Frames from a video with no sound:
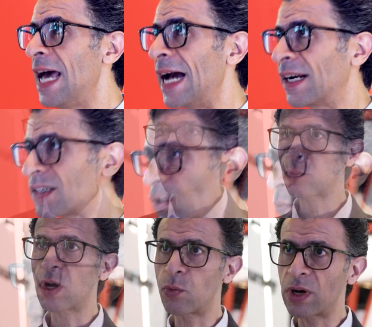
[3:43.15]
And this is
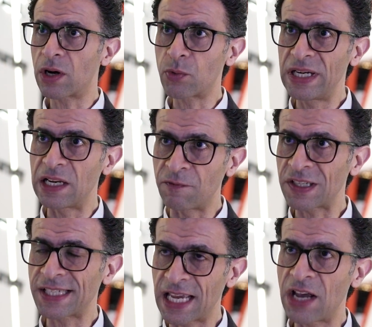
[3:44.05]
where we are really
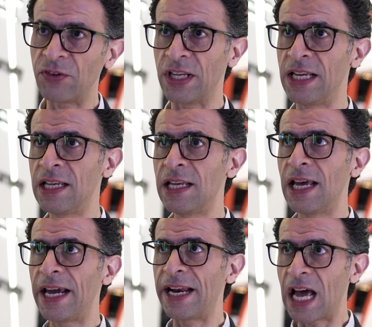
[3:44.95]
investing heavily
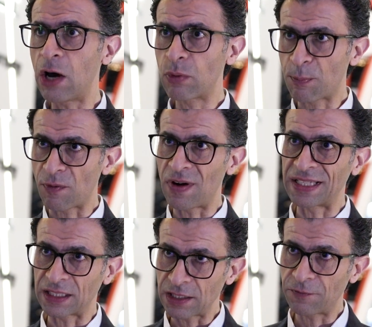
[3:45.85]
in how we provide
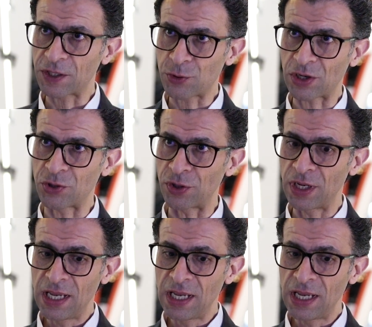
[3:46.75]
that infrastructure.